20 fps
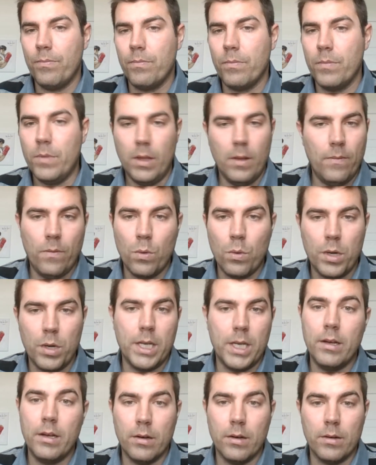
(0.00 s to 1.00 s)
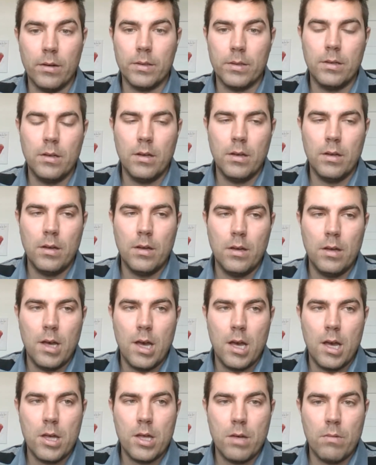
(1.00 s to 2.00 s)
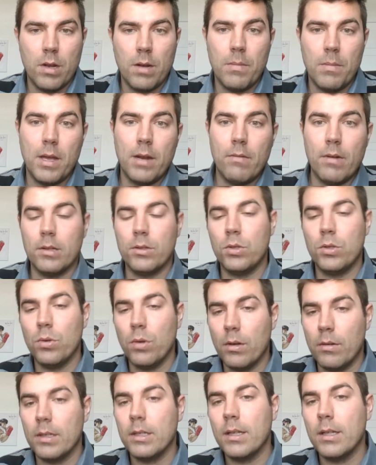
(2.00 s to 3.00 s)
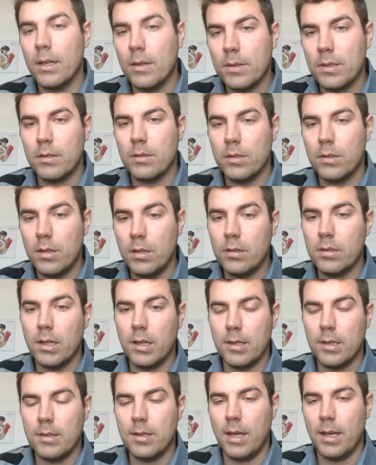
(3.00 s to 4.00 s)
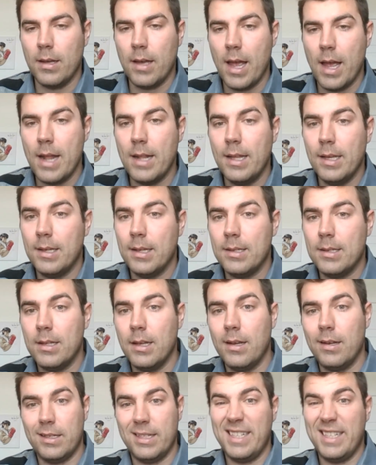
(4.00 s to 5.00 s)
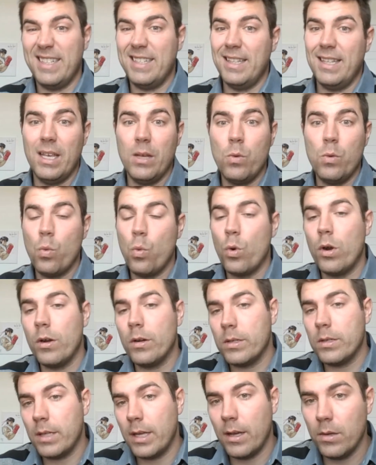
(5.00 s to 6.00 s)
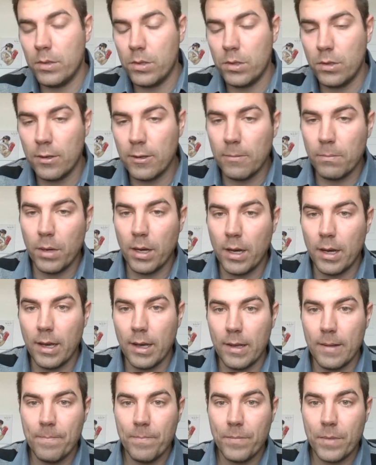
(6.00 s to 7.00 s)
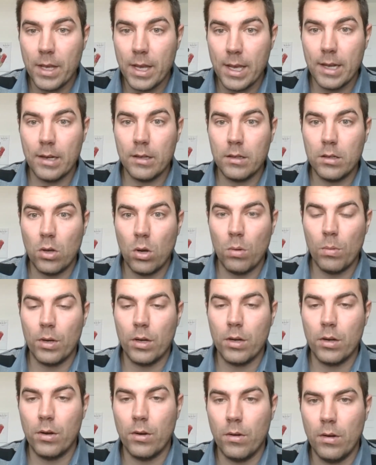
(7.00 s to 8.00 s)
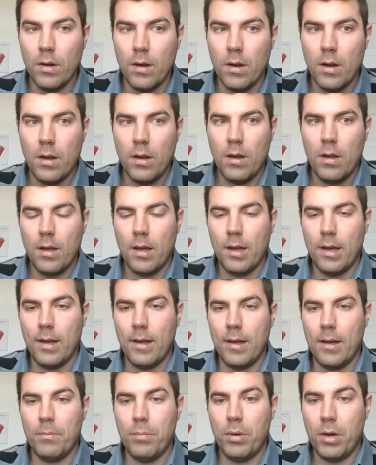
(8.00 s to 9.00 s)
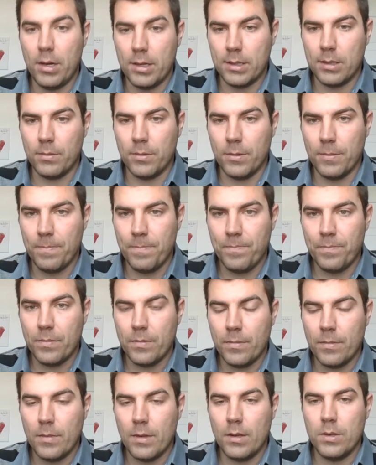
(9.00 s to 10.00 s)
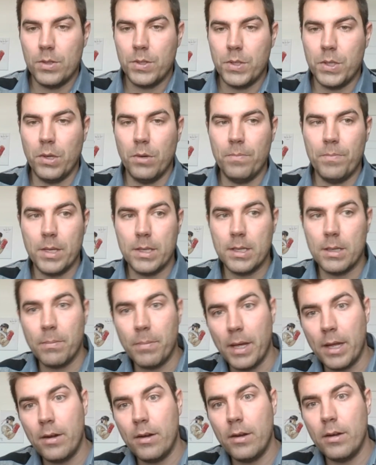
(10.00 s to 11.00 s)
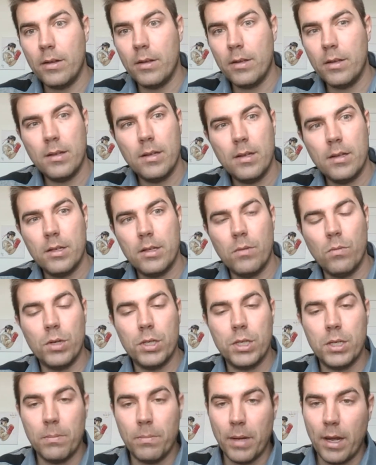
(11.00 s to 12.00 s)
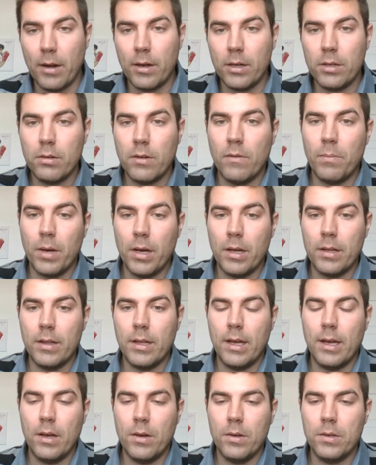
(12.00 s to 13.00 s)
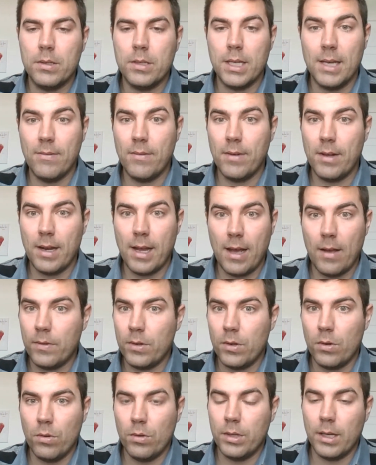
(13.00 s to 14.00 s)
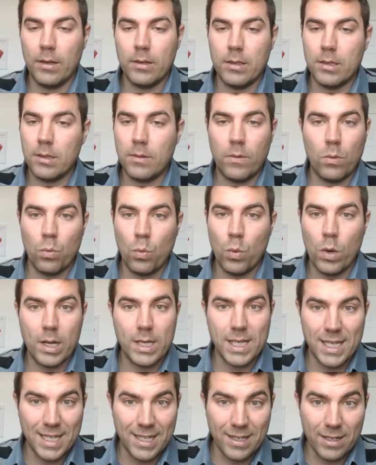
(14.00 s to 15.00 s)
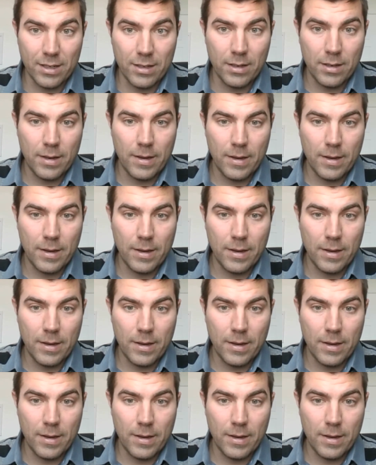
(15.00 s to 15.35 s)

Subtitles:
the 4 years, she would have made around 200,000 to this date. And this is the worst house you can buy in Etobicoke possible. So is it better? Was she better to have bought in that house even after holding it just for 1 year?